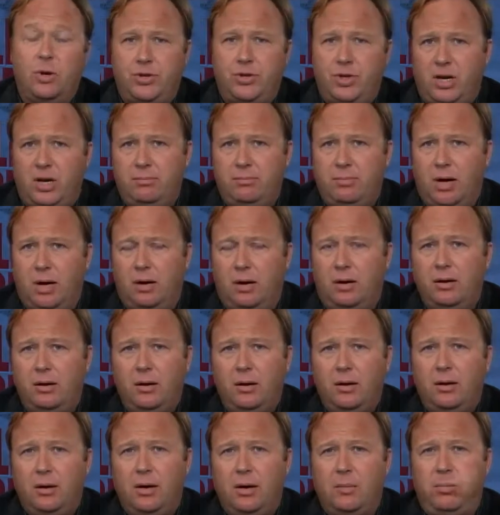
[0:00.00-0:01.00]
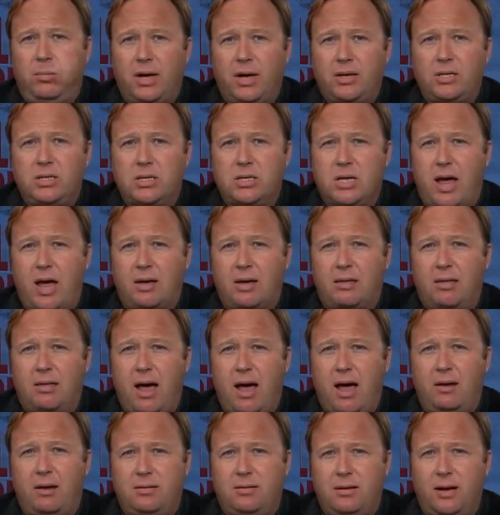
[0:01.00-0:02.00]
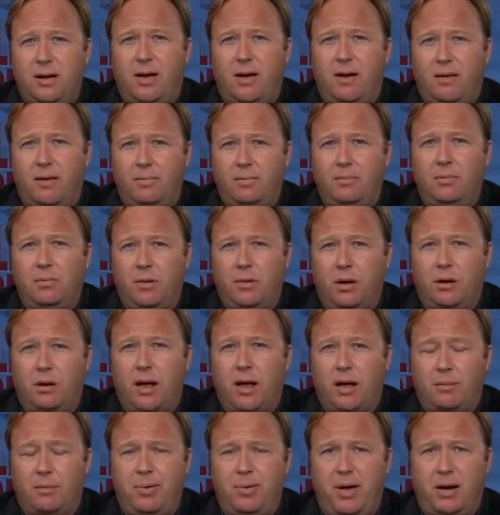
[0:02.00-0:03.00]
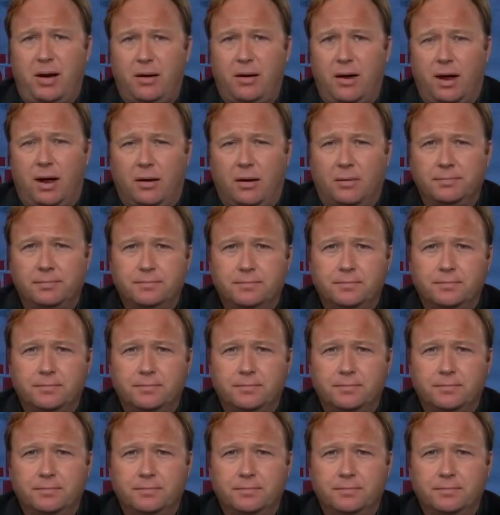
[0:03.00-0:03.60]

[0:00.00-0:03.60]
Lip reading: Jima and places like that look like a picnic.